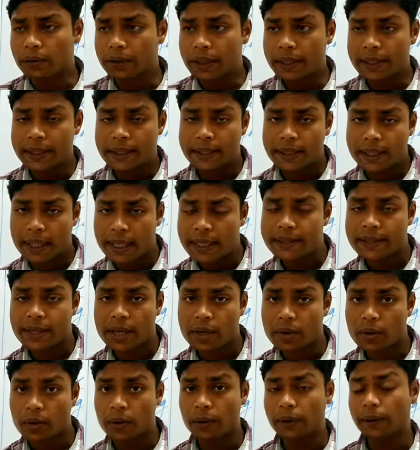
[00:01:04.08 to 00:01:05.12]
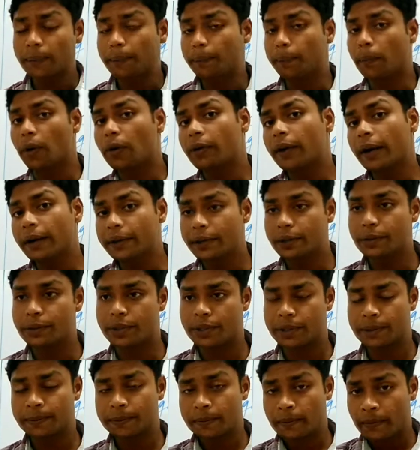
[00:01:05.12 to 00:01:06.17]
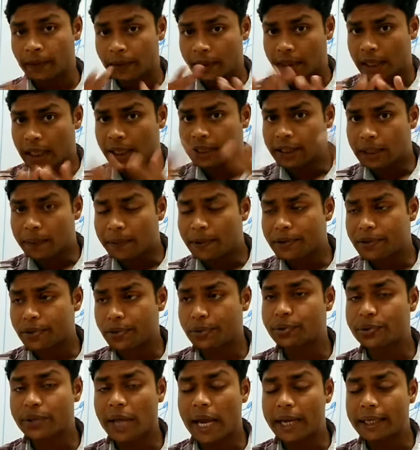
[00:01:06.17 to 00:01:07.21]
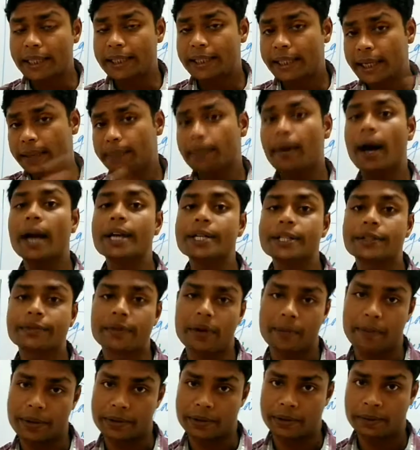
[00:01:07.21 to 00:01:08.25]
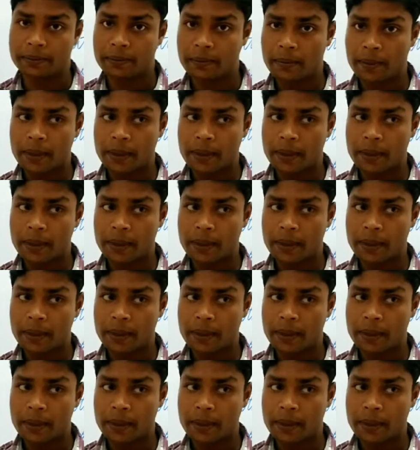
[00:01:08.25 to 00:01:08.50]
these things are called moral duty that our society demands from us.